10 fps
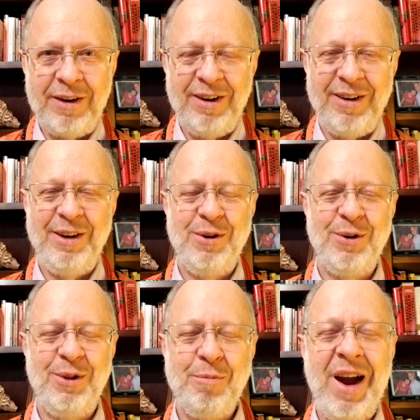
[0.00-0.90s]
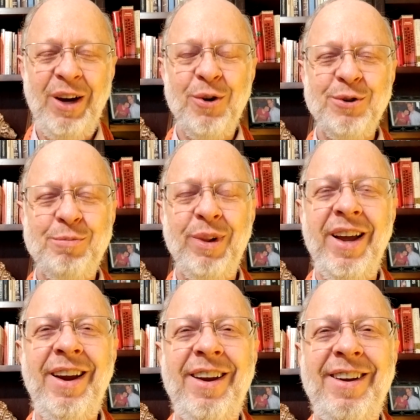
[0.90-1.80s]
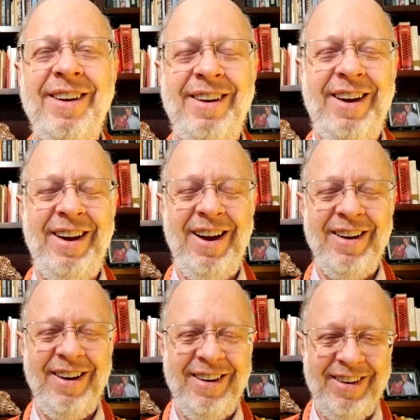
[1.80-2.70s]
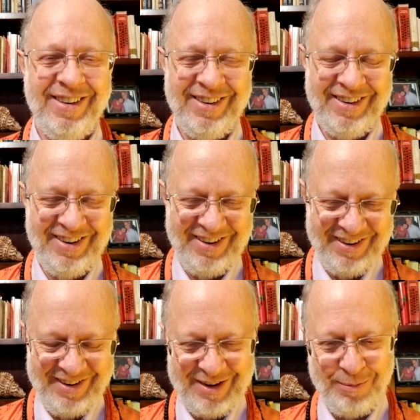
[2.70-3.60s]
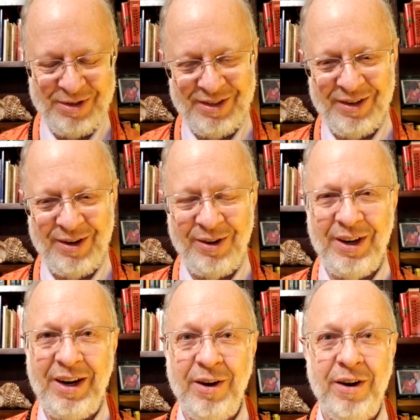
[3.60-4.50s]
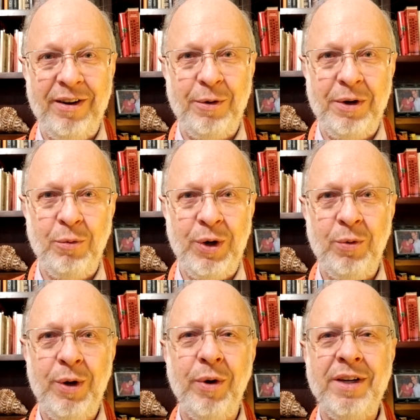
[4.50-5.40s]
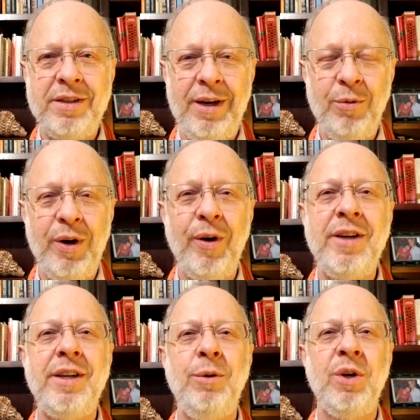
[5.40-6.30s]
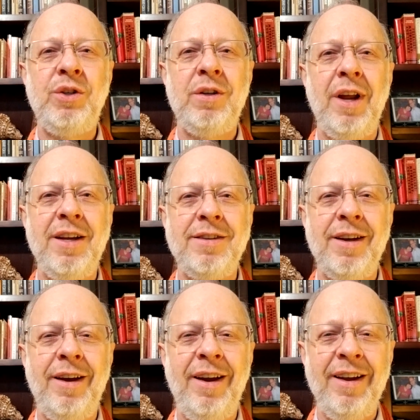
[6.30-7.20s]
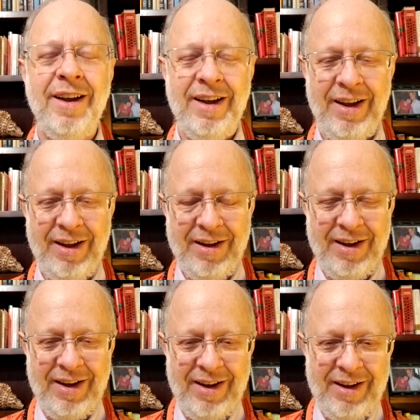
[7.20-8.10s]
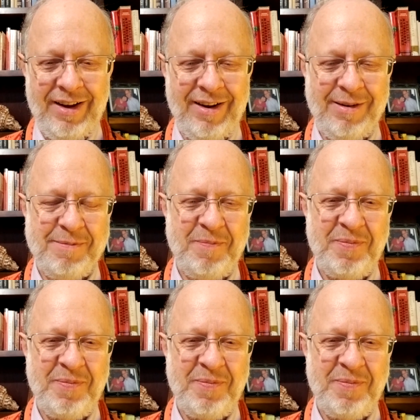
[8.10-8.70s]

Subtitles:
the mind goes blank, and I'm sitting there thinking, what do I say? What do I say? What should I say? And